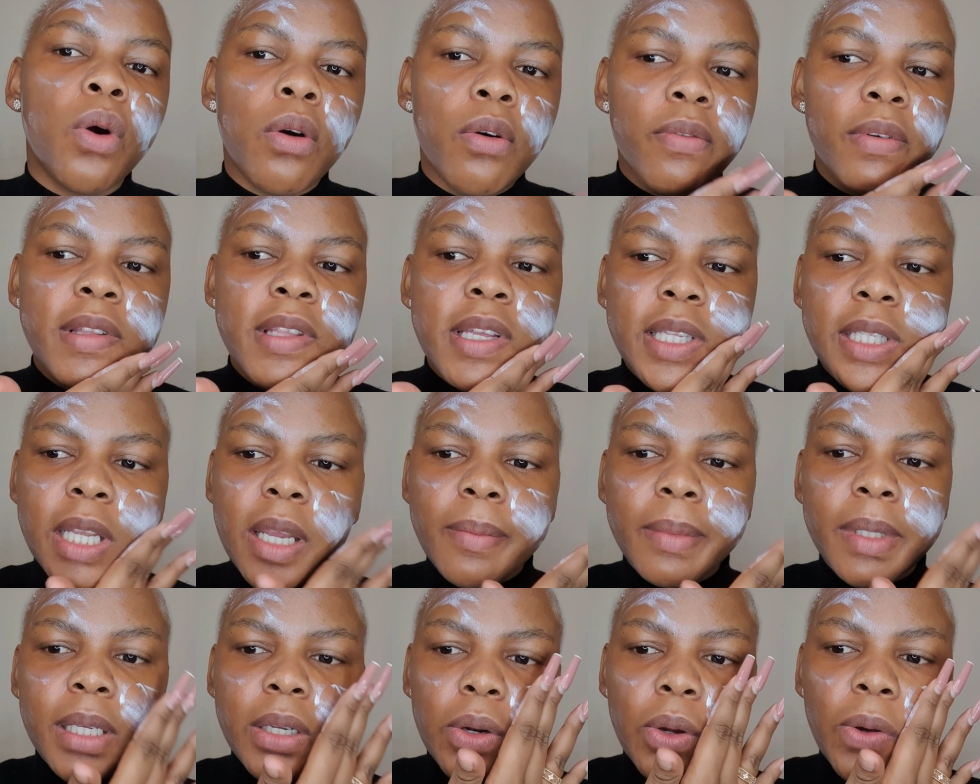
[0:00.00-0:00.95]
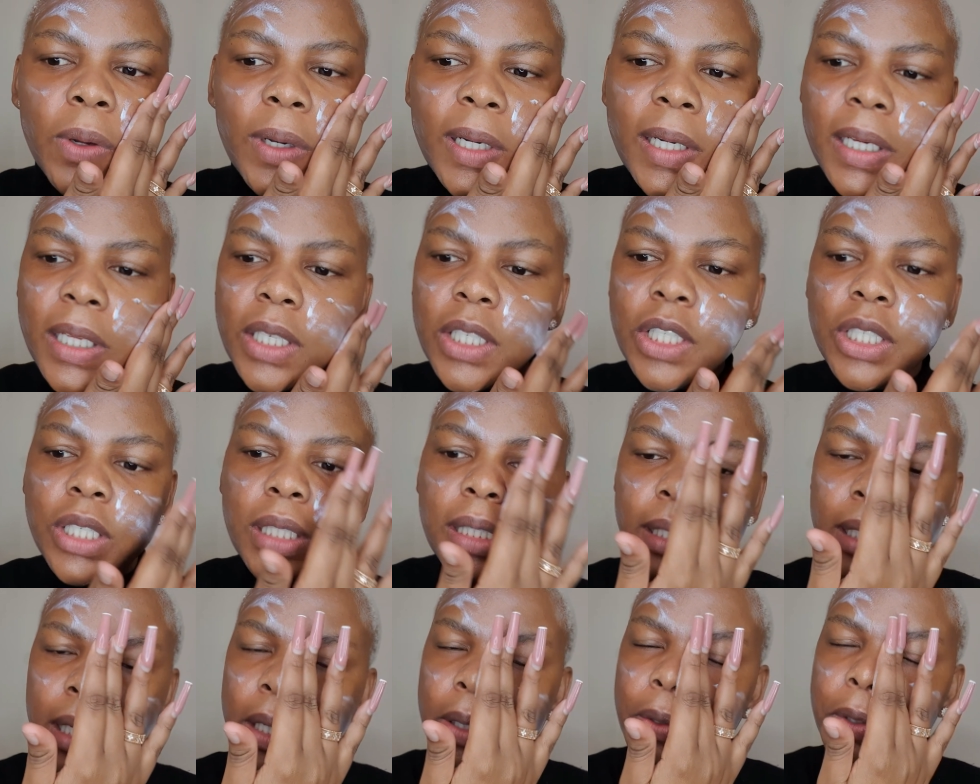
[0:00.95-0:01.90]
over the terms and
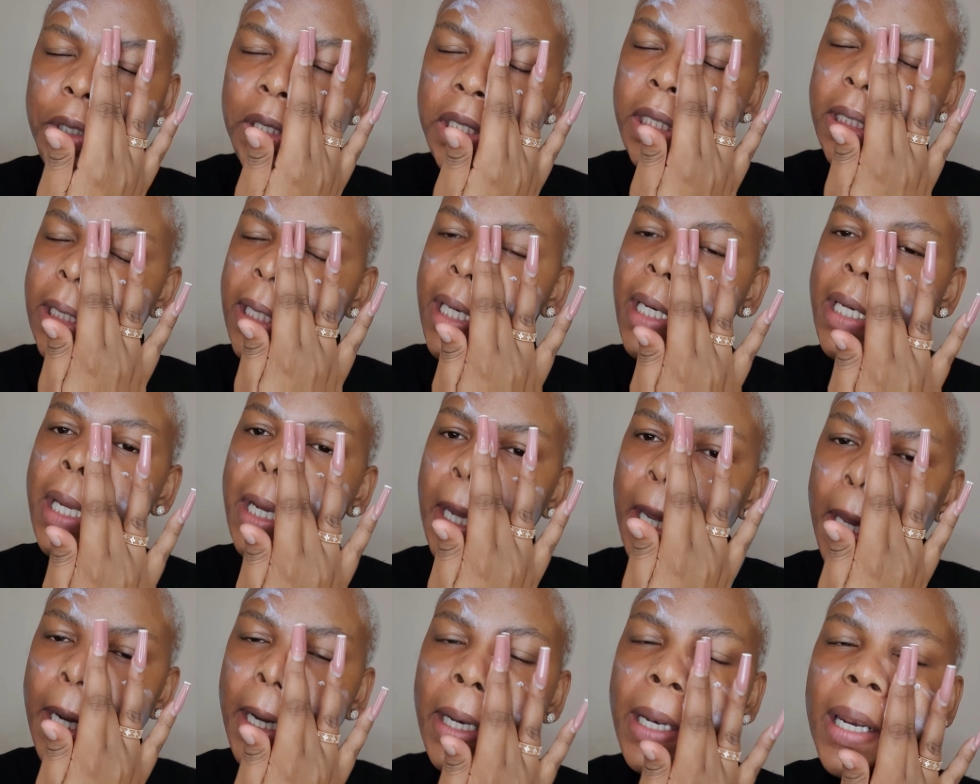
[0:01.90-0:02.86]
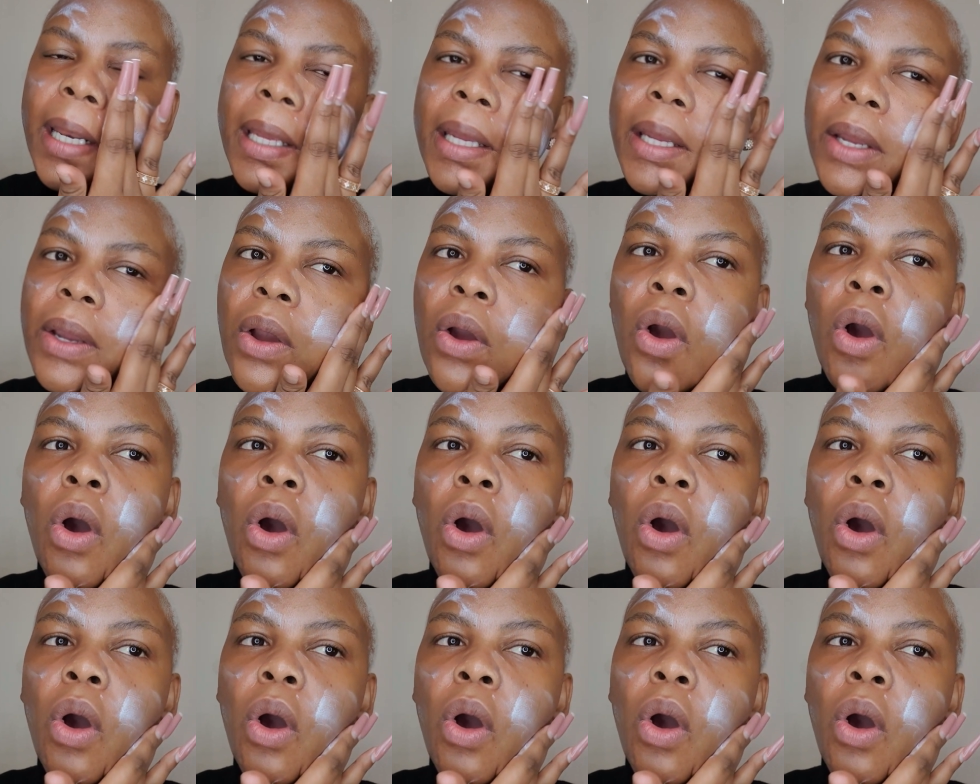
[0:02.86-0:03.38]
conditions, and you just kind of like